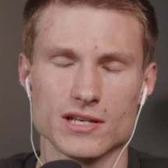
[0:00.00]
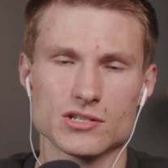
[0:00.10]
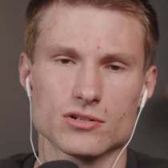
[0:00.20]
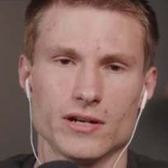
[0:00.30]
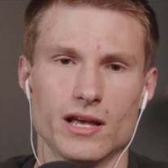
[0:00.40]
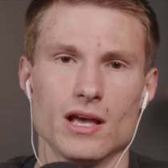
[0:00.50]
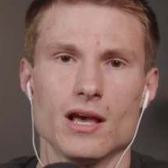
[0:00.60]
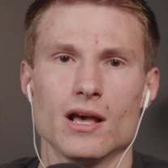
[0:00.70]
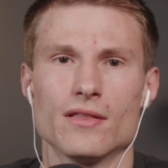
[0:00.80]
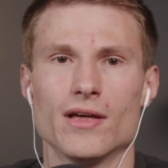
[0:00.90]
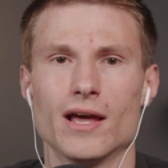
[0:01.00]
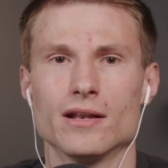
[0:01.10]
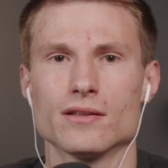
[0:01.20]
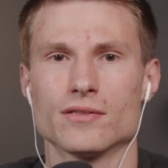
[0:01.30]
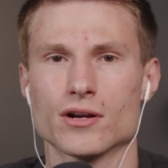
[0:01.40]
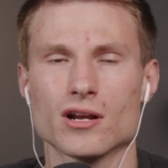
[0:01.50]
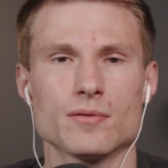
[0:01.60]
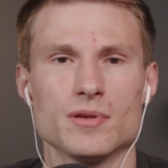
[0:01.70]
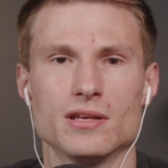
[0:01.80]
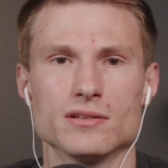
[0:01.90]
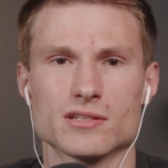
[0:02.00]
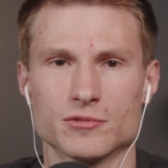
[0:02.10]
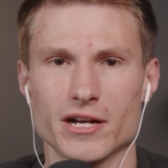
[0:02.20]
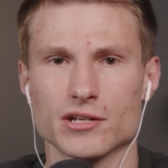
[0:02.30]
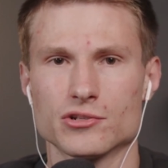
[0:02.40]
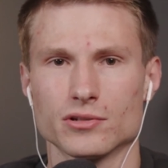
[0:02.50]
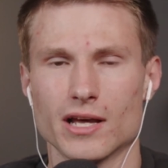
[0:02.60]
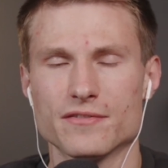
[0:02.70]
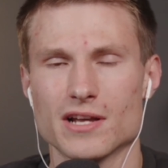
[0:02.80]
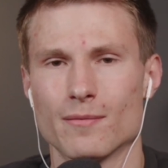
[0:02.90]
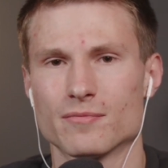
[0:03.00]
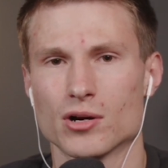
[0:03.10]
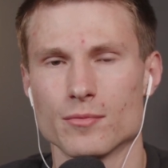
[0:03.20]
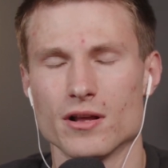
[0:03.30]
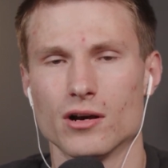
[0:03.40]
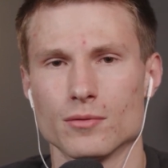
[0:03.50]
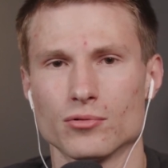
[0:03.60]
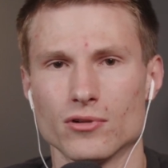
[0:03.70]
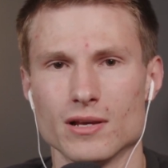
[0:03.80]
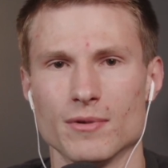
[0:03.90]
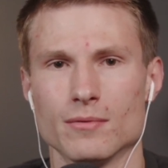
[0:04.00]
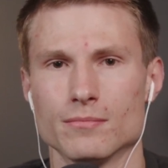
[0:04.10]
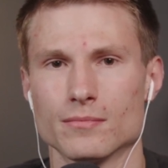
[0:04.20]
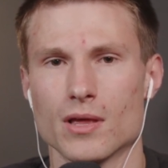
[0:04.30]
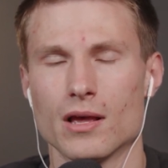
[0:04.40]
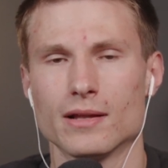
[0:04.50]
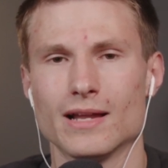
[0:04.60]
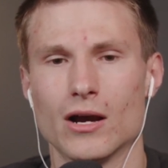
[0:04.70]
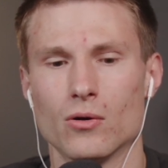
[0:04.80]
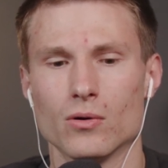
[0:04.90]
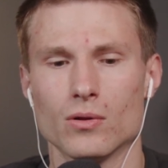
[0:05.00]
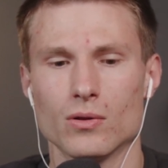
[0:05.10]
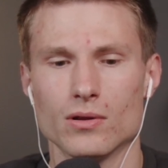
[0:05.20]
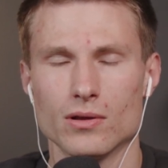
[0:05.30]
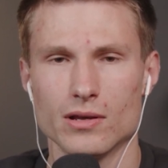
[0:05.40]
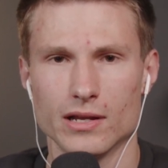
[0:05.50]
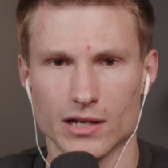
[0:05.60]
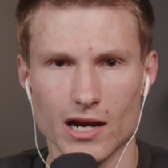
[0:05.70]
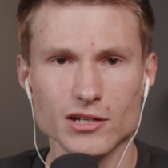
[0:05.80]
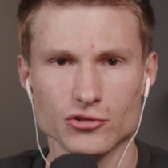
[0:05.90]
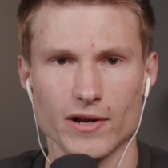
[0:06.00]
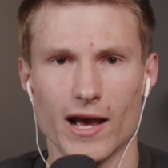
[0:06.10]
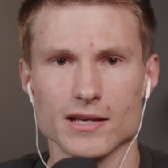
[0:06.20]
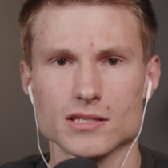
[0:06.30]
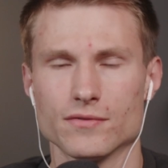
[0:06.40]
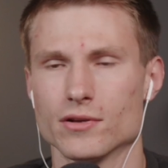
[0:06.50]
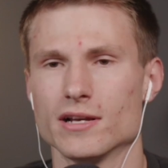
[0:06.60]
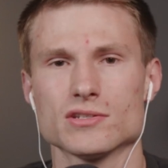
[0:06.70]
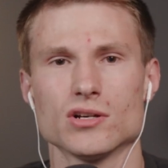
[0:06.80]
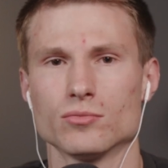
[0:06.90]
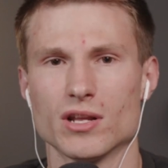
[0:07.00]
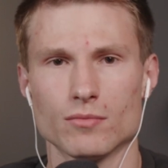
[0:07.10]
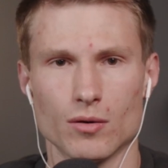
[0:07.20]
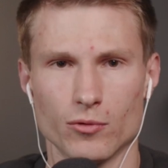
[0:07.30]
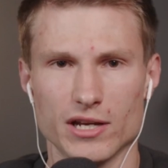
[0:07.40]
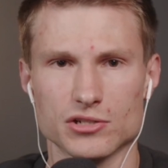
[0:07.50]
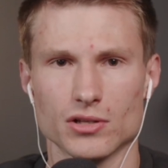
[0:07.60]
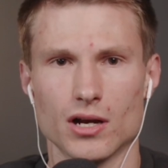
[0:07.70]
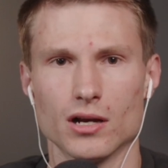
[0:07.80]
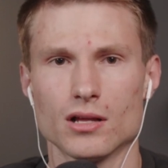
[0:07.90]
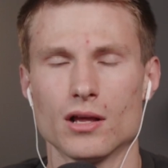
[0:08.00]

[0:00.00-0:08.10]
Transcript: history, then they're going to be subjected to a lifetime of permanent unemployment. Now, in contrast, if there is no minimum wage law,